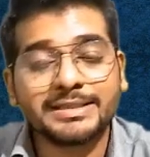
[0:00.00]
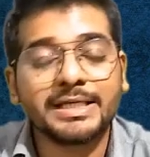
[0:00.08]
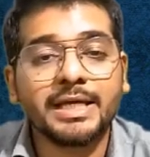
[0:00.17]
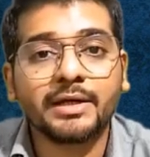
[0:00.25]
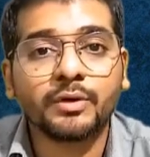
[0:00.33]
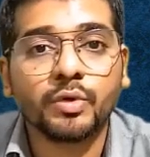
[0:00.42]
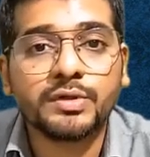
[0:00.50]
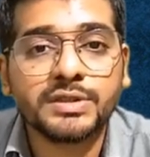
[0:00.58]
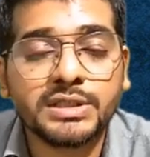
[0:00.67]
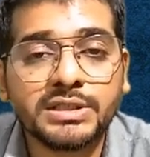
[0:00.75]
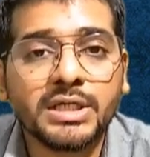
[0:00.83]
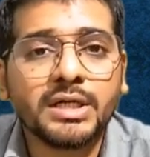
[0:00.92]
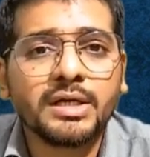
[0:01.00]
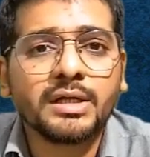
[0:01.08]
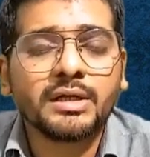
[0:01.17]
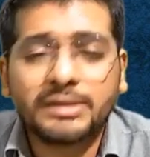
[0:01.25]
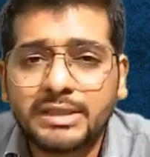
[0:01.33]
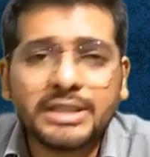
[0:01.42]
CA courses,
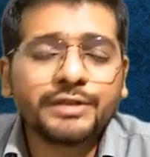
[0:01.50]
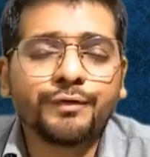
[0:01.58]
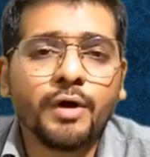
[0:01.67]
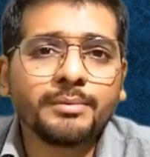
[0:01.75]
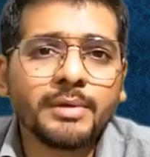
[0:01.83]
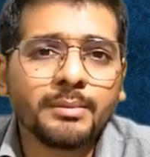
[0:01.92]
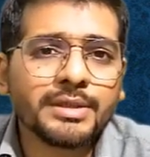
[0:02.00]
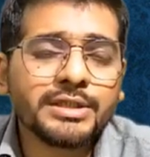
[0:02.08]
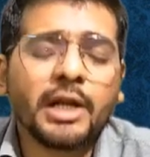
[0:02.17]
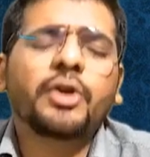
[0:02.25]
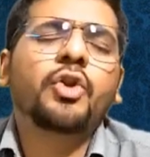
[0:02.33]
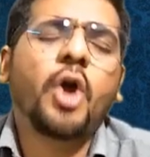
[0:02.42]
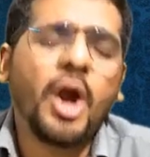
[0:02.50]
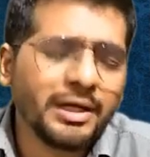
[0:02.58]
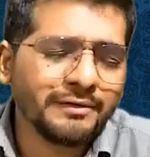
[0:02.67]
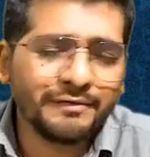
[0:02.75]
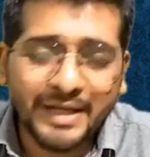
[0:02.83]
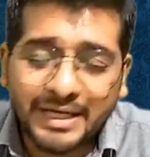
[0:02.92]
these form numbers are
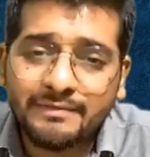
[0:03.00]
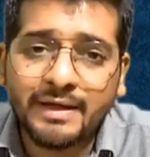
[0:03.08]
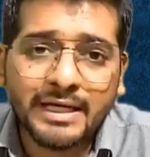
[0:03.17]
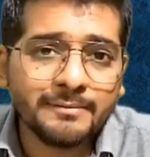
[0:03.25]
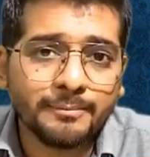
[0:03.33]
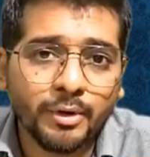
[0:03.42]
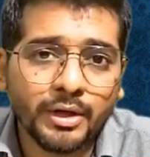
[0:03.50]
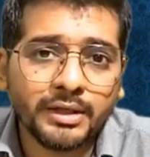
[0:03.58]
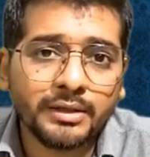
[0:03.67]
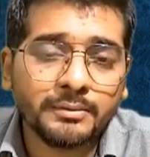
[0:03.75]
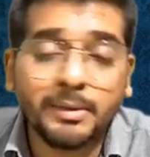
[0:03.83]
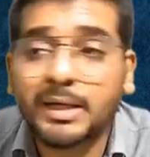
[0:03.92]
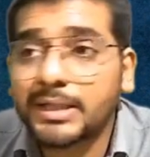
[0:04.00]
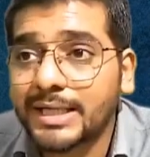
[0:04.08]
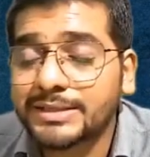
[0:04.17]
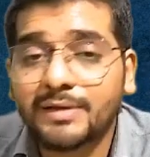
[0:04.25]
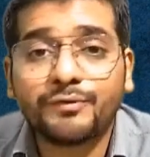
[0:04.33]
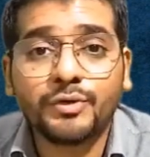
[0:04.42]
not very important, but
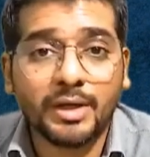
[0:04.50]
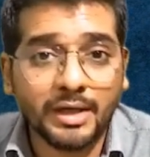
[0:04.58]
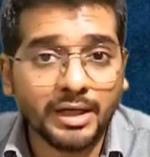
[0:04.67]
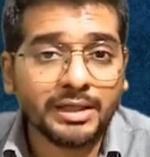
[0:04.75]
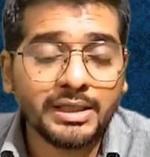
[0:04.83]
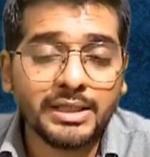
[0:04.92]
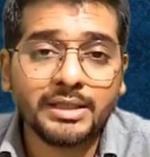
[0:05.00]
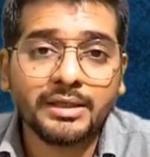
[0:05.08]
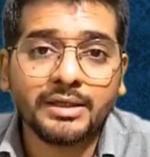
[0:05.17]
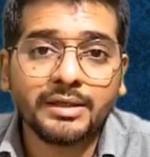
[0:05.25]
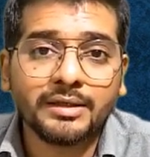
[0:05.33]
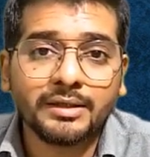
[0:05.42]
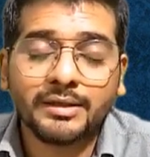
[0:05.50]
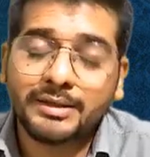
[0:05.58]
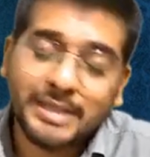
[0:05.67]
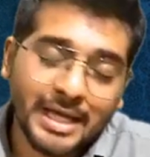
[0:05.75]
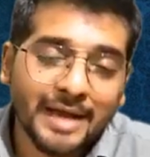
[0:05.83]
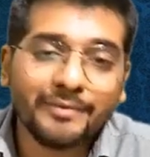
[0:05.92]
yes, if you are lucky,
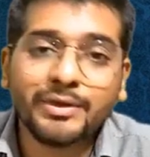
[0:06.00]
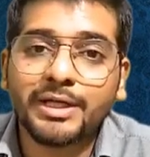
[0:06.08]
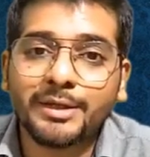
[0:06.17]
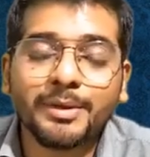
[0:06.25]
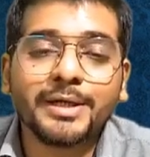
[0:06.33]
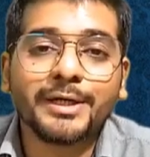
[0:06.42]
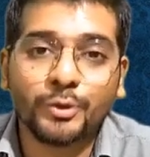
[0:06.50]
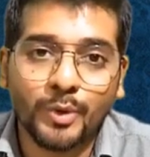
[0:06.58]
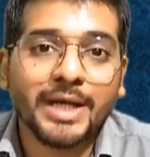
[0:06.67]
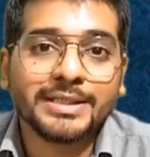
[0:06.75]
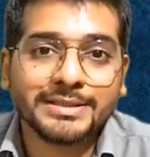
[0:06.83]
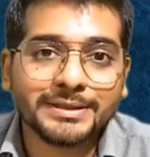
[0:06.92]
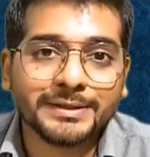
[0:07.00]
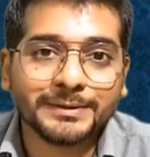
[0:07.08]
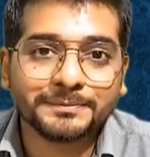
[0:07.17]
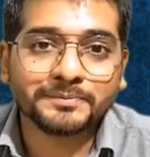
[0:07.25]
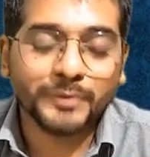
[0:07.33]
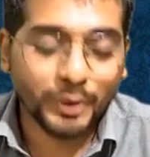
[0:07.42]
they have the liberty to ask.
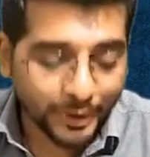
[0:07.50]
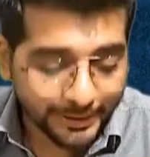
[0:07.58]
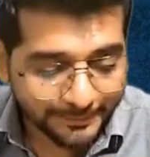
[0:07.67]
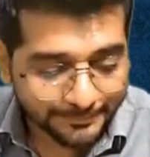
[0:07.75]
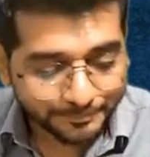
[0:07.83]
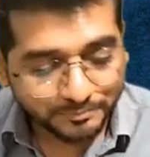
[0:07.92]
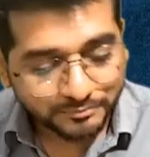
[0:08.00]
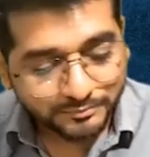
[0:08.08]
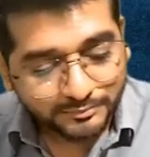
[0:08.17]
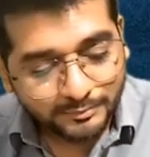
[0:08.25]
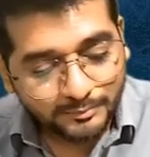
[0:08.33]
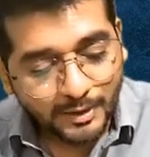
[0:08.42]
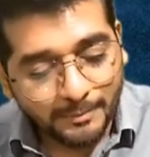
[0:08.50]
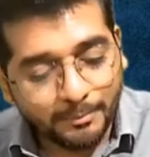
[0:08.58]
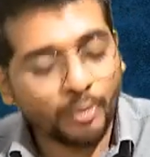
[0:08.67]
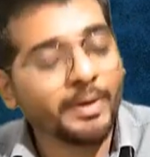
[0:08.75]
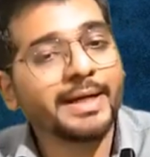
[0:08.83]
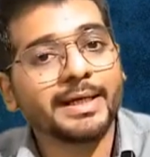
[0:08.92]
Okay,
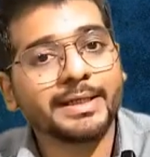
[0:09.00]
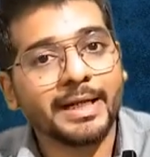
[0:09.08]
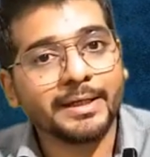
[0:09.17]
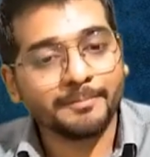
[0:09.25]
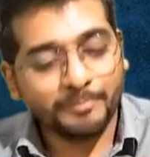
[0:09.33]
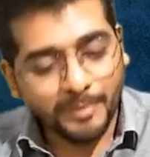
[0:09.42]
provided that